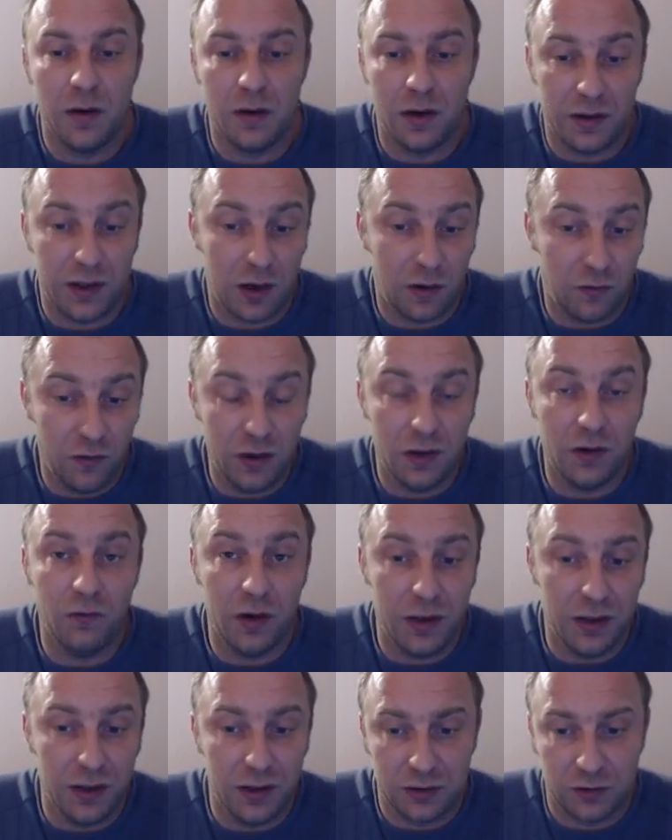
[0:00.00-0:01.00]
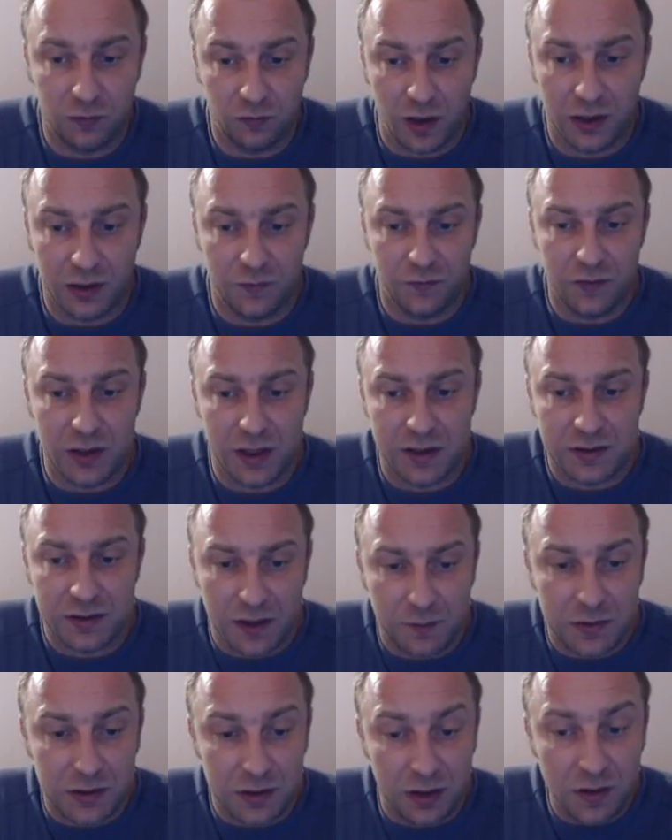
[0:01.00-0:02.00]
Uh, they are really, really instructive chess
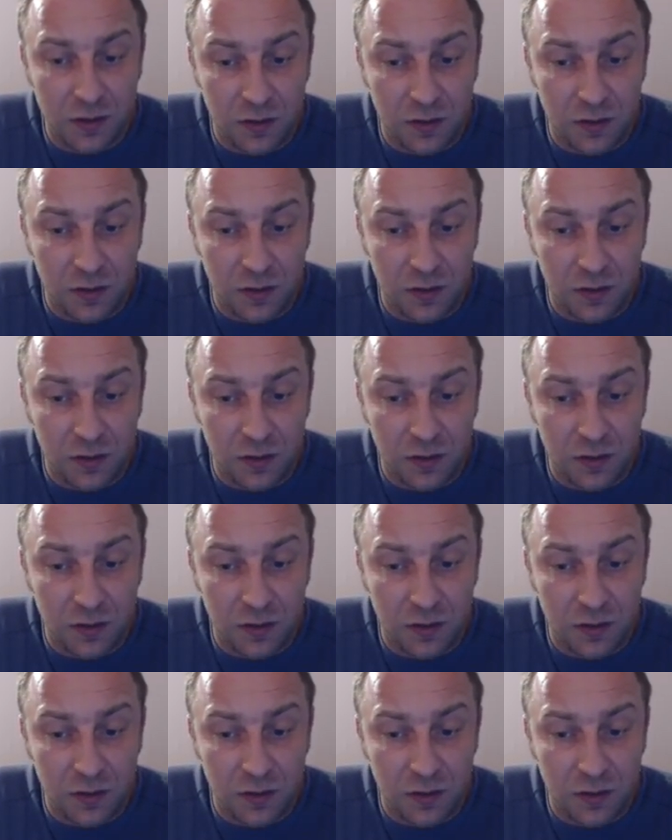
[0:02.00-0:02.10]
games.